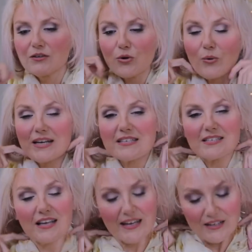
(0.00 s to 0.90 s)

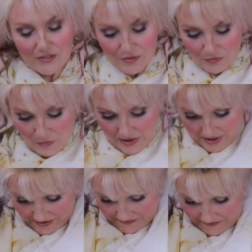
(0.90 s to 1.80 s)
Queensland
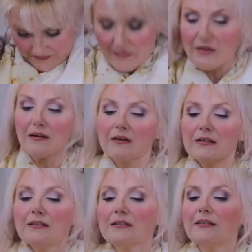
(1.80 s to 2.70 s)
weather.
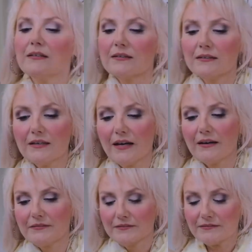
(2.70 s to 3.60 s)
Yeah.